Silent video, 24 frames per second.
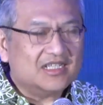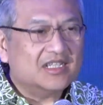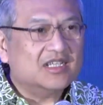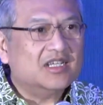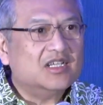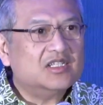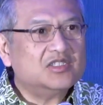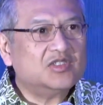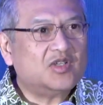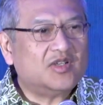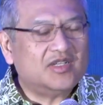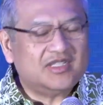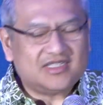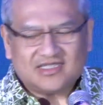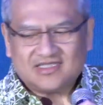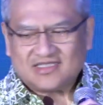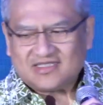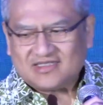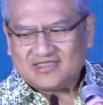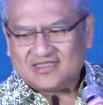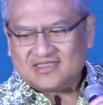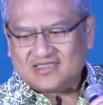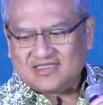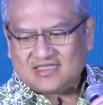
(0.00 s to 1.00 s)
Sorry,
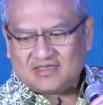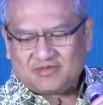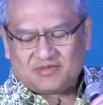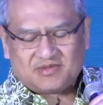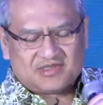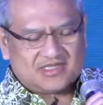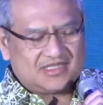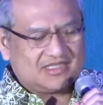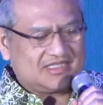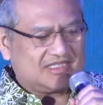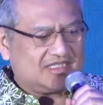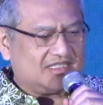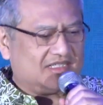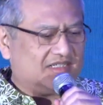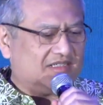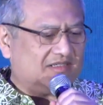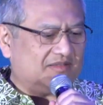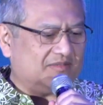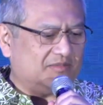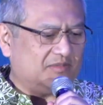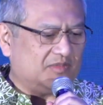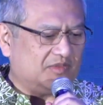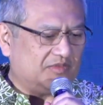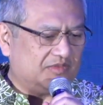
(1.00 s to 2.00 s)
let's just
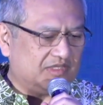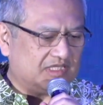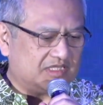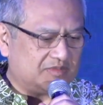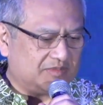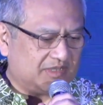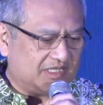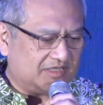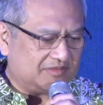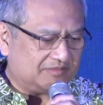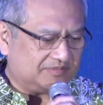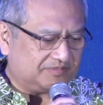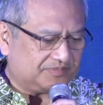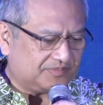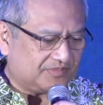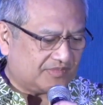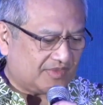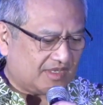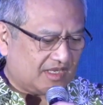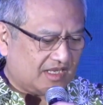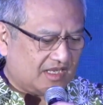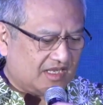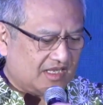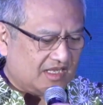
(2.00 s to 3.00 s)
move this a bit.
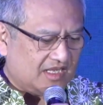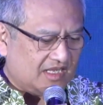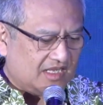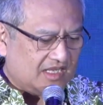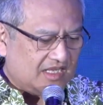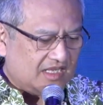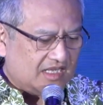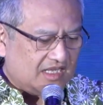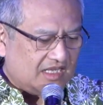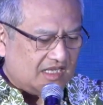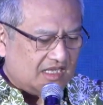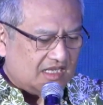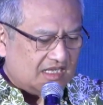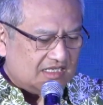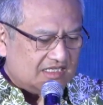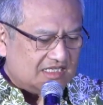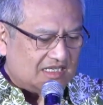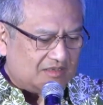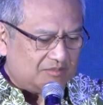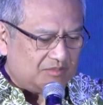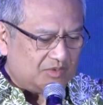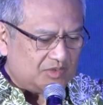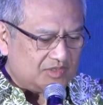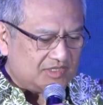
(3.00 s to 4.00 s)

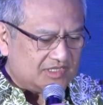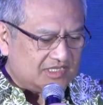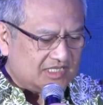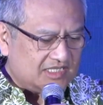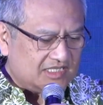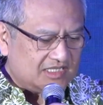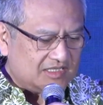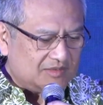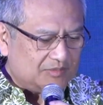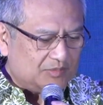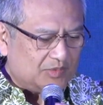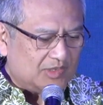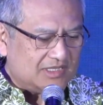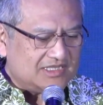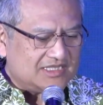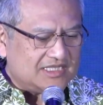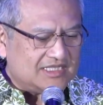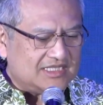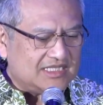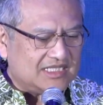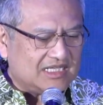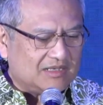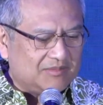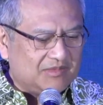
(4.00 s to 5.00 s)
Yang Berusaha Puan Siti
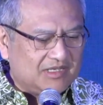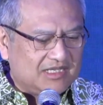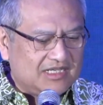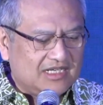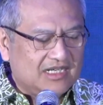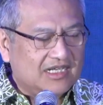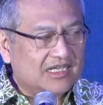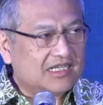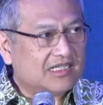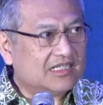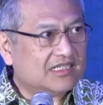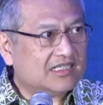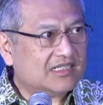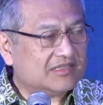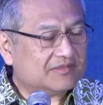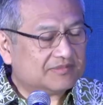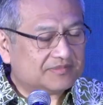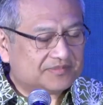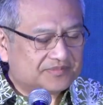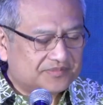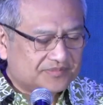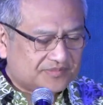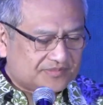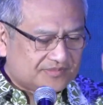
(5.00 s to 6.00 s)
Kamaria,
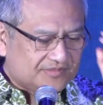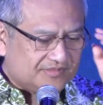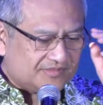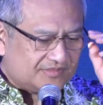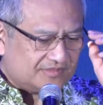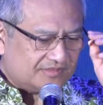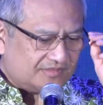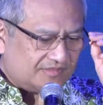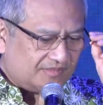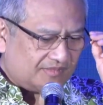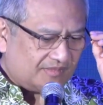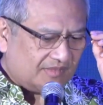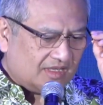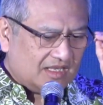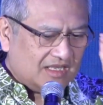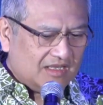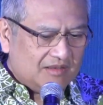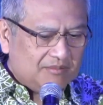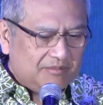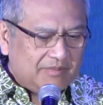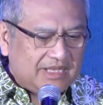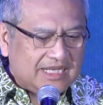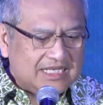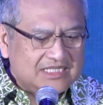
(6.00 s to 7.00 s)

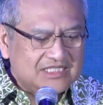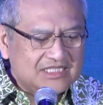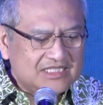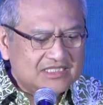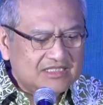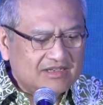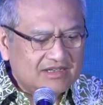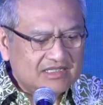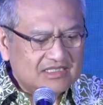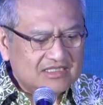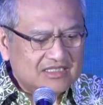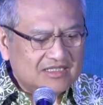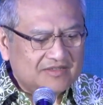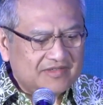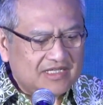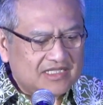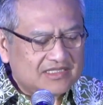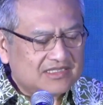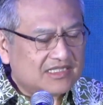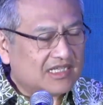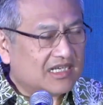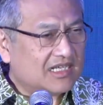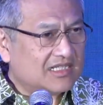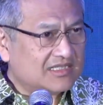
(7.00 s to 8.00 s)
Managing Director of
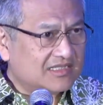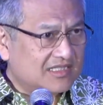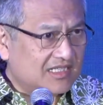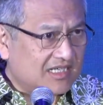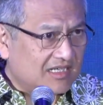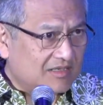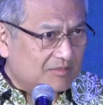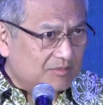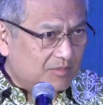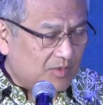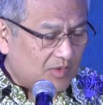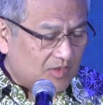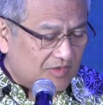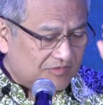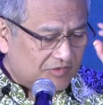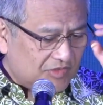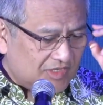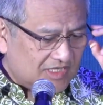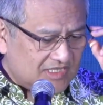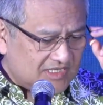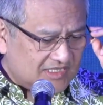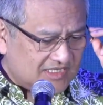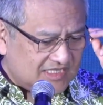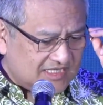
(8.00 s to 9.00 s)
Yayasan Khazanah, Board of
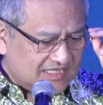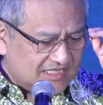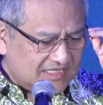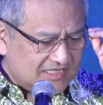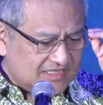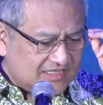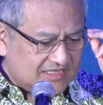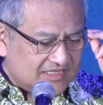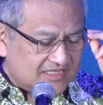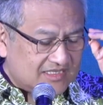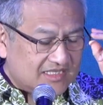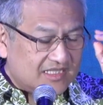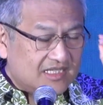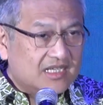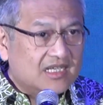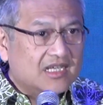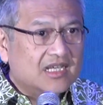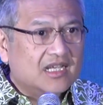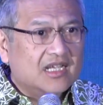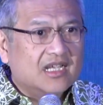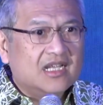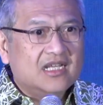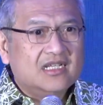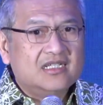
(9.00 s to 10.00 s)
Trustees,
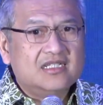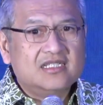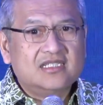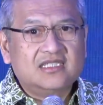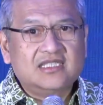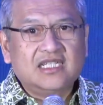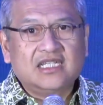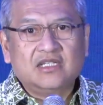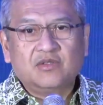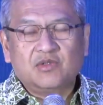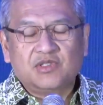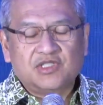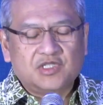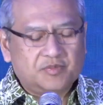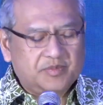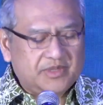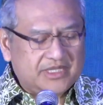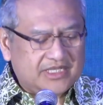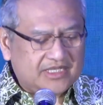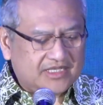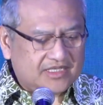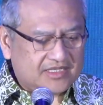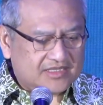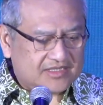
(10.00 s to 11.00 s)
distinguished
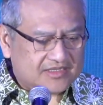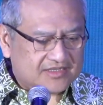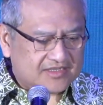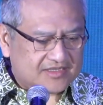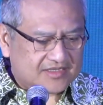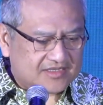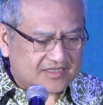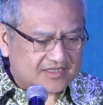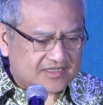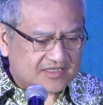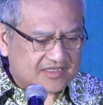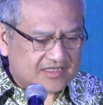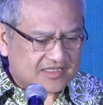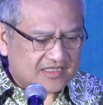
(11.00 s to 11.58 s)
speakers,